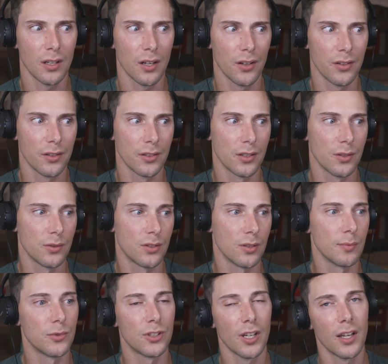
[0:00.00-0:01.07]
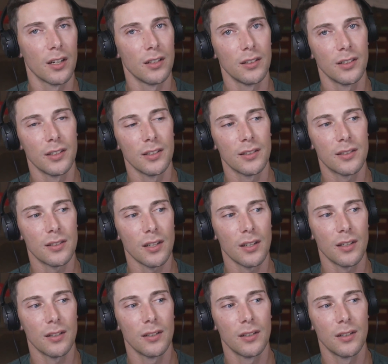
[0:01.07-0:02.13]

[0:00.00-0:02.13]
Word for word: other YouTube channel, and it's uh,